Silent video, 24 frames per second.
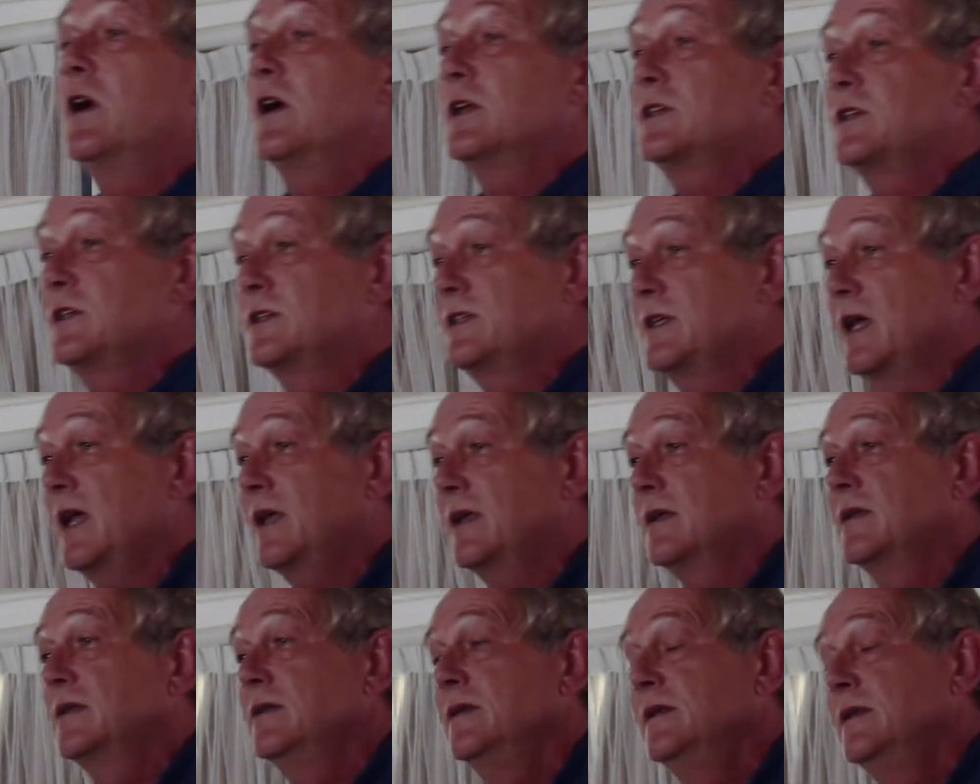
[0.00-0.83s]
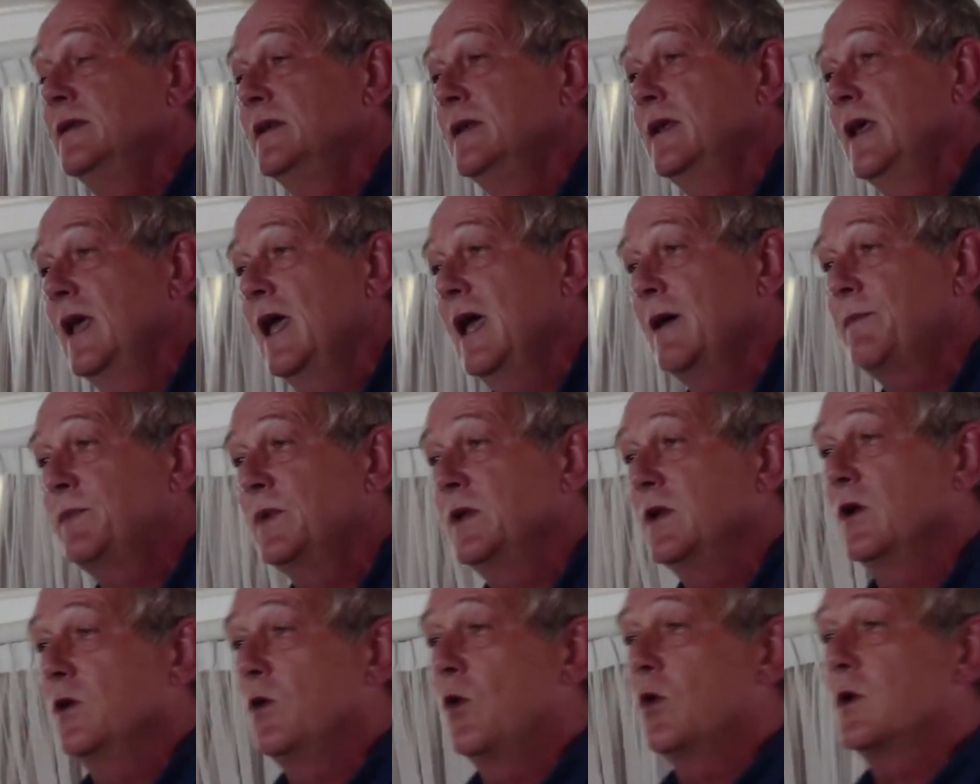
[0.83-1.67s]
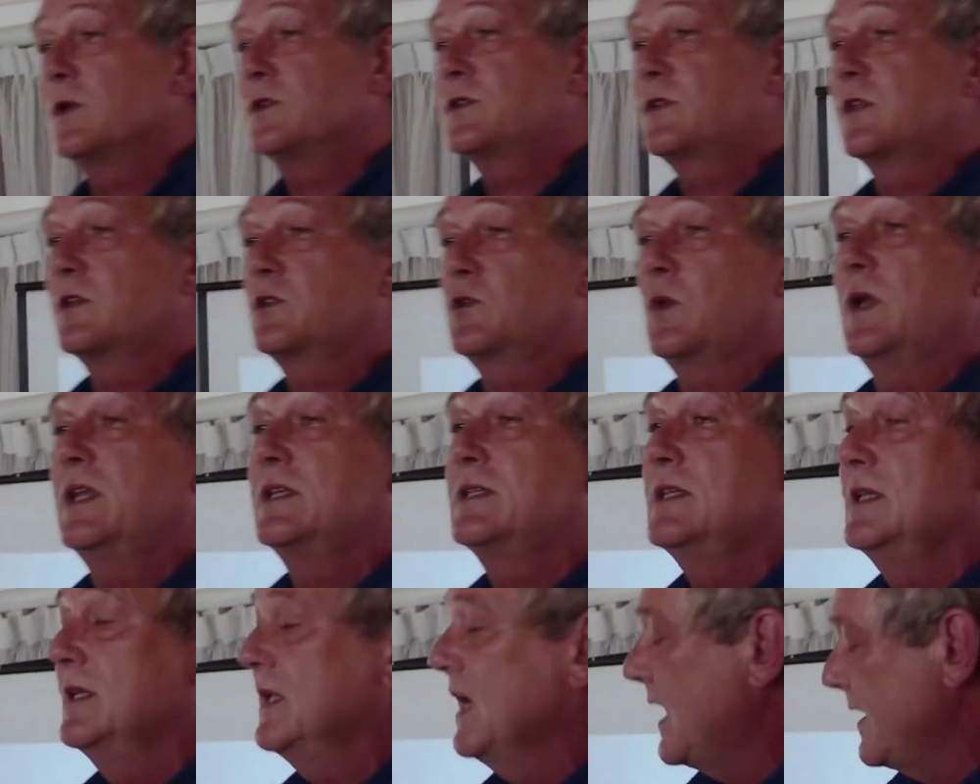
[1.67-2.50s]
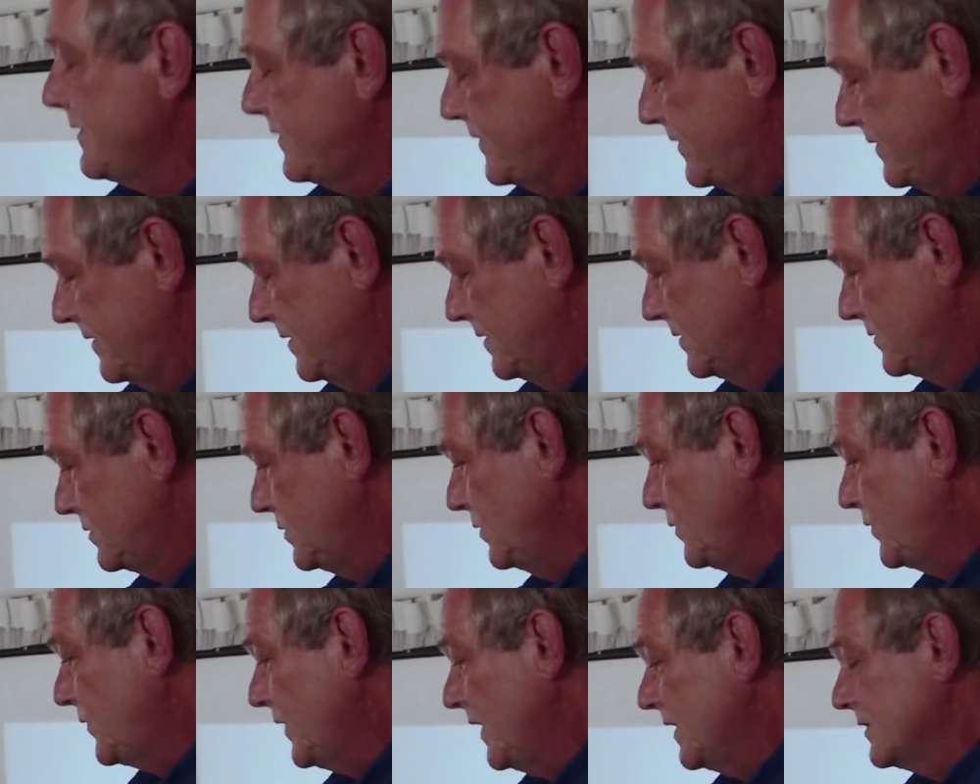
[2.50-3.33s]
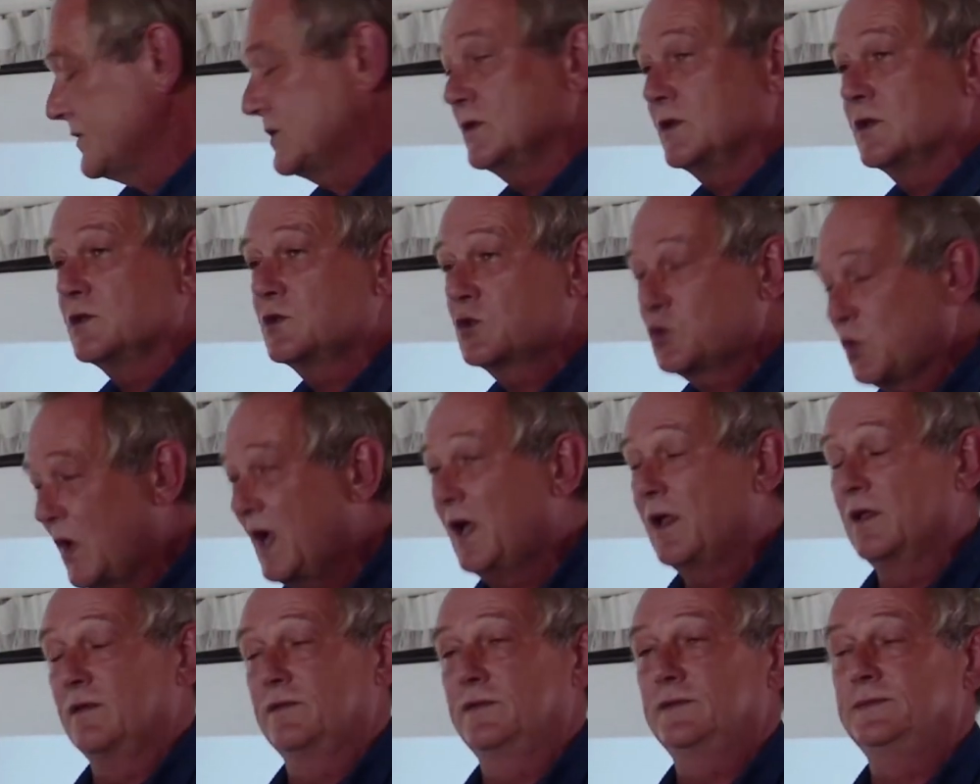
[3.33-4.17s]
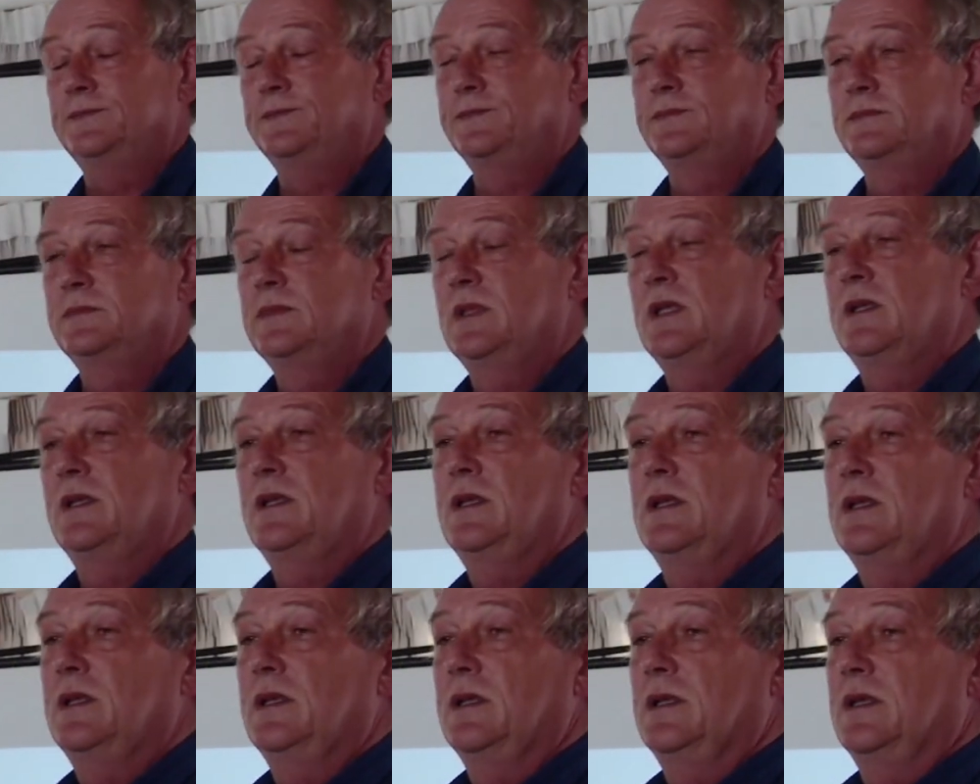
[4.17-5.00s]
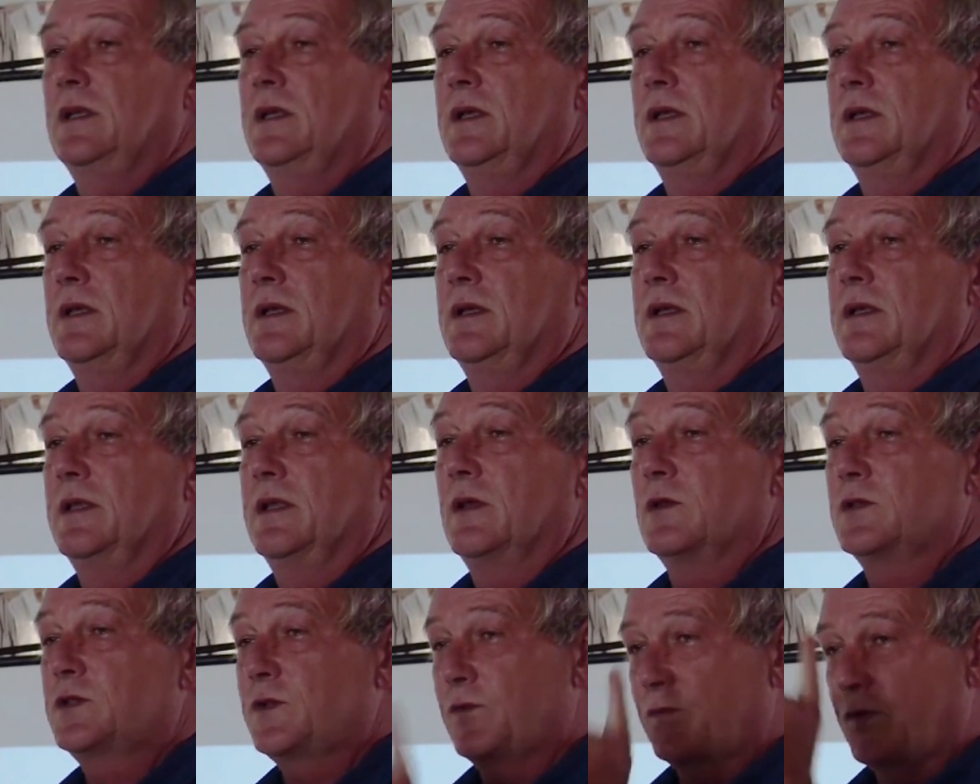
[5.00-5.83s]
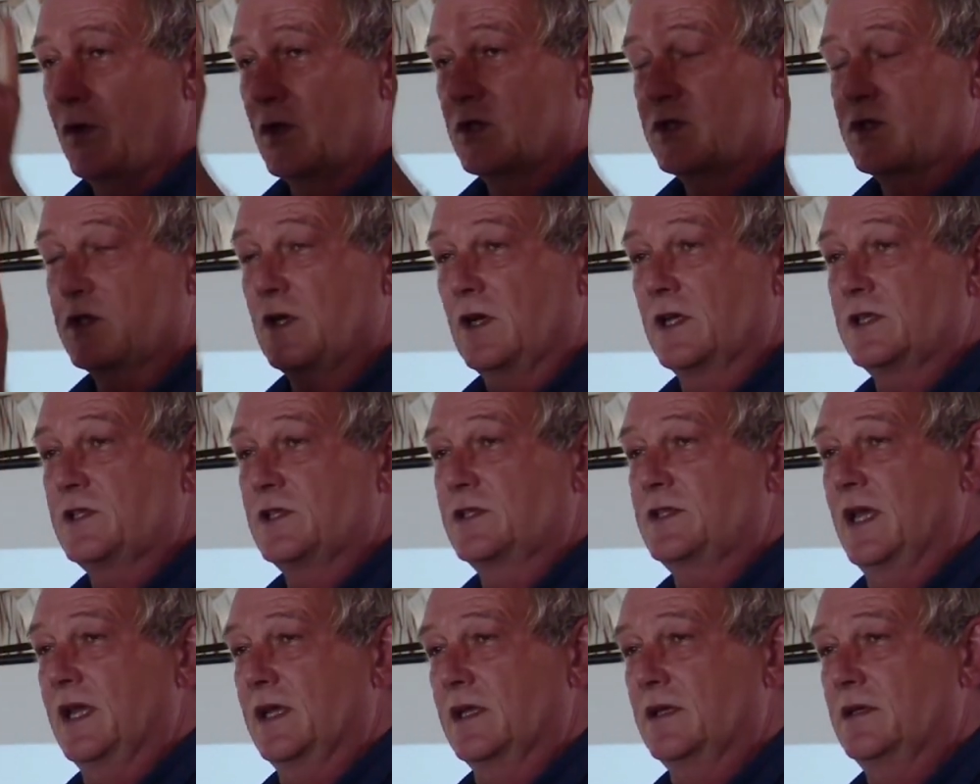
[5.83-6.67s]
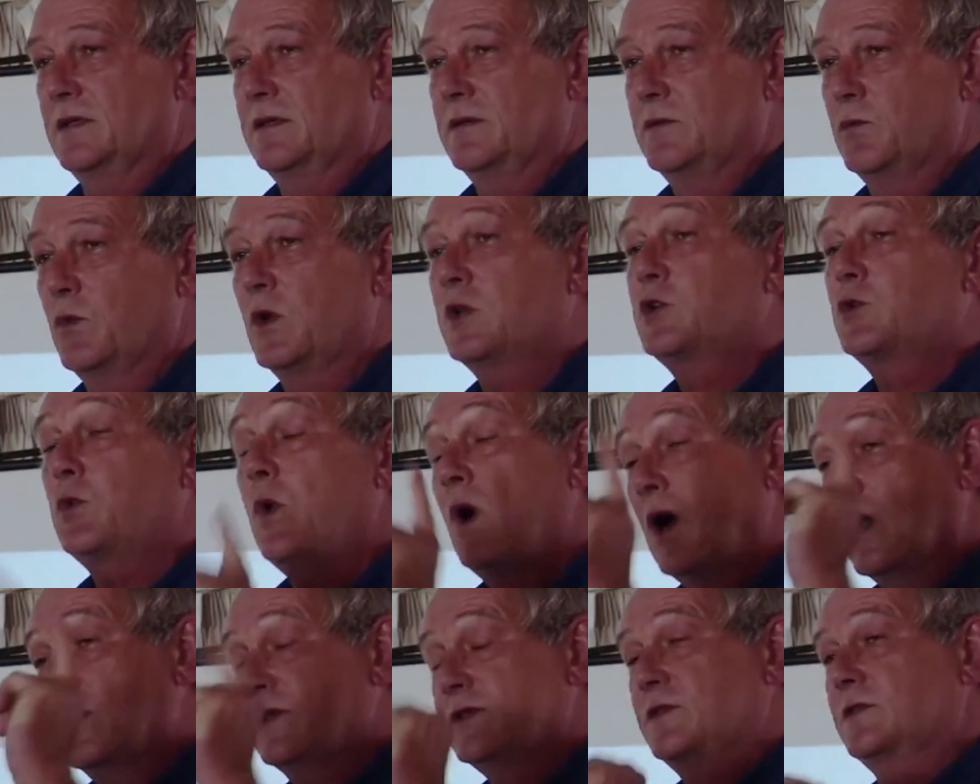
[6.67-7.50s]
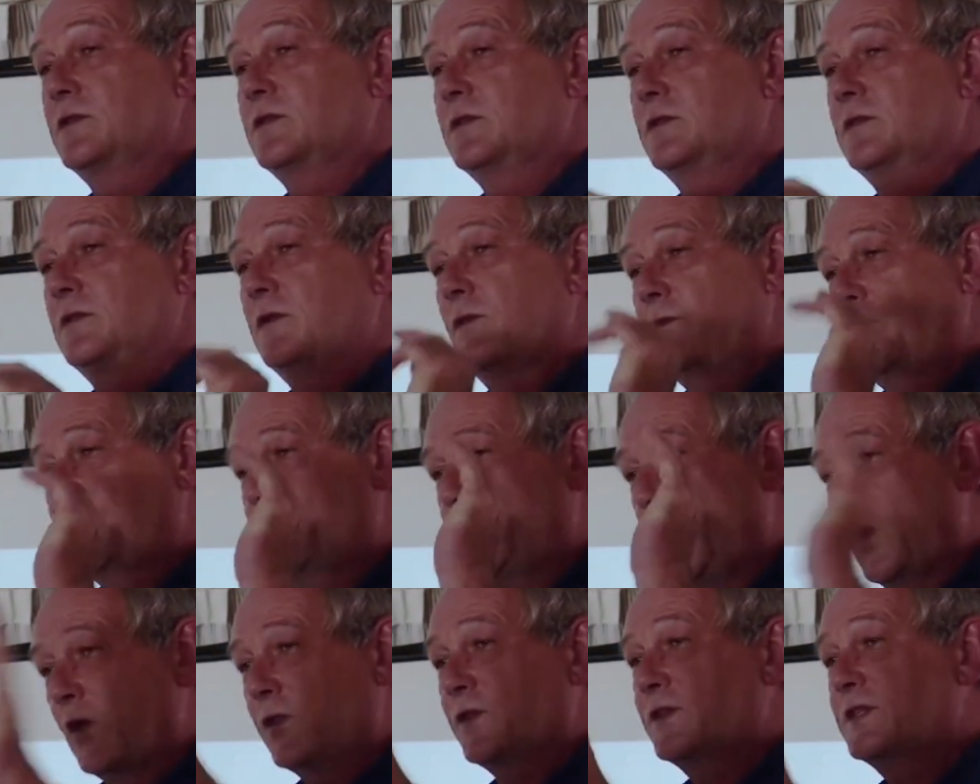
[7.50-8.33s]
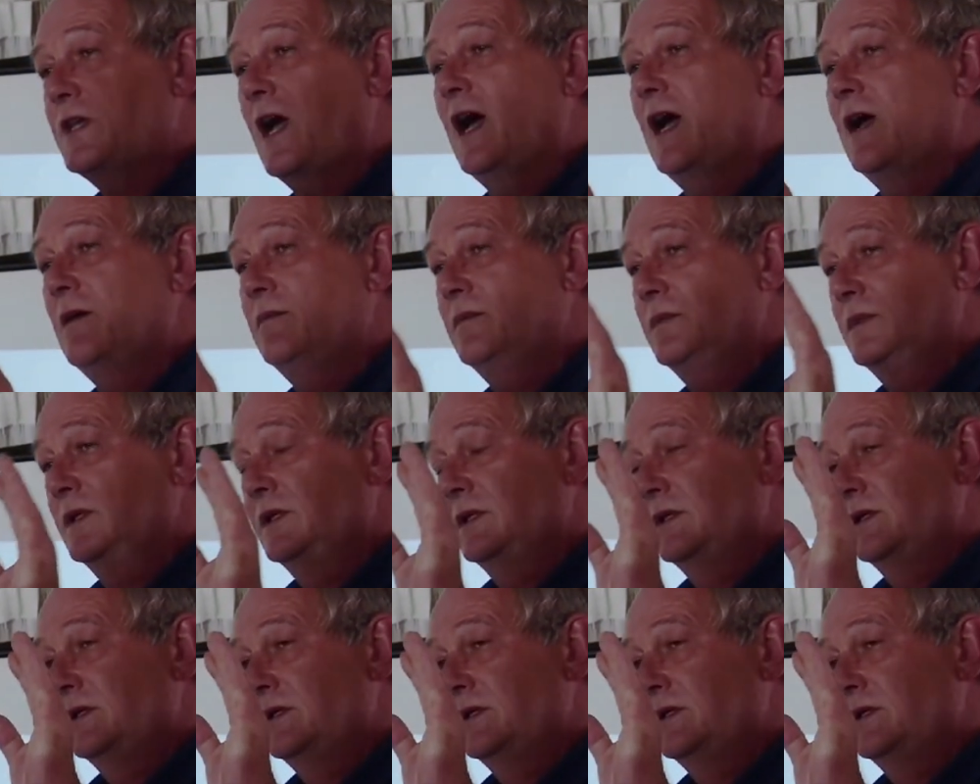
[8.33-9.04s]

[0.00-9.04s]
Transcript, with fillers: heart attack happened on August the 29th, 2012. That was the first heart attack, which was the fourth time